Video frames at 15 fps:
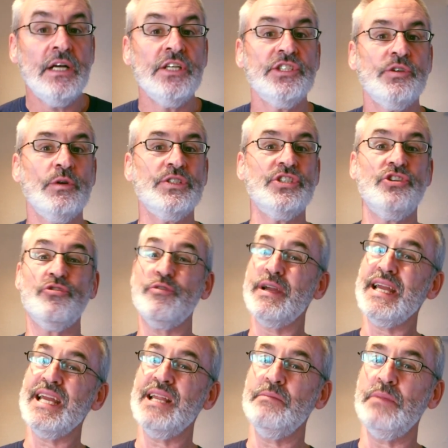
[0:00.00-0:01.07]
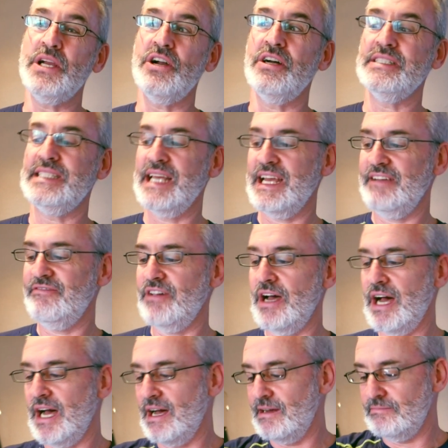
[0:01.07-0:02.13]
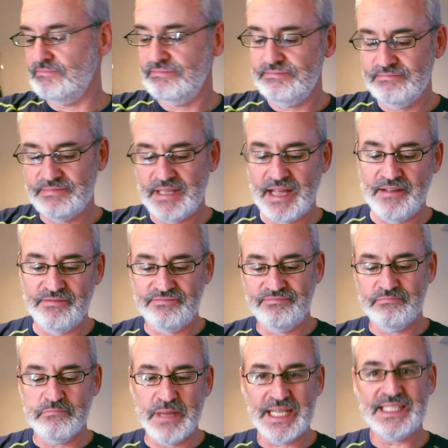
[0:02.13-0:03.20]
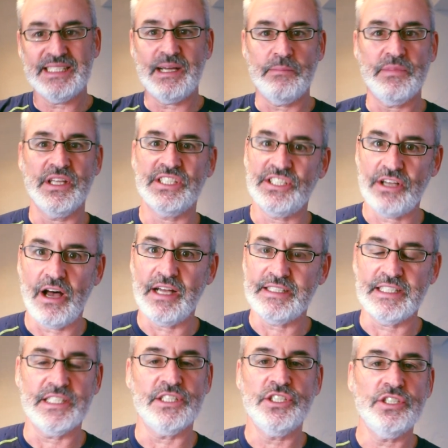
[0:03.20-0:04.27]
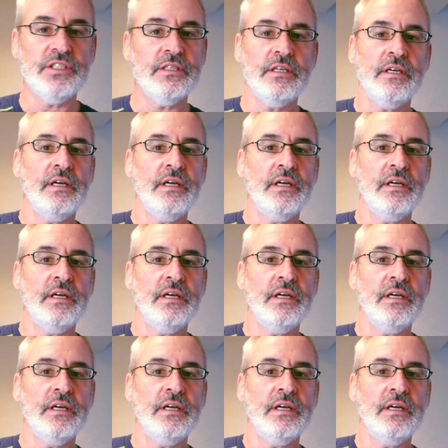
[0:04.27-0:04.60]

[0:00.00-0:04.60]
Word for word: so it's green because they've, uh, they've mixed up the sausage